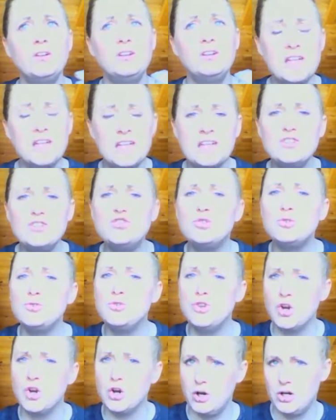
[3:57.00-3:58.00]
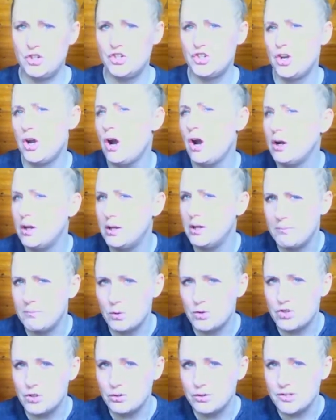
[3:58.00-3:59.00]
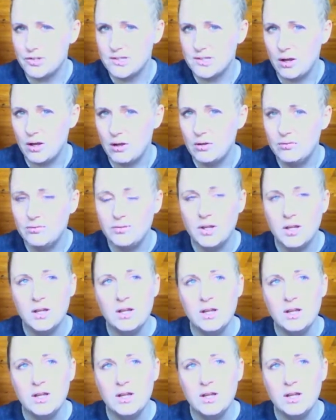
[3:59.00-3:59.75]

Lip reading: need to nourish our emotional self,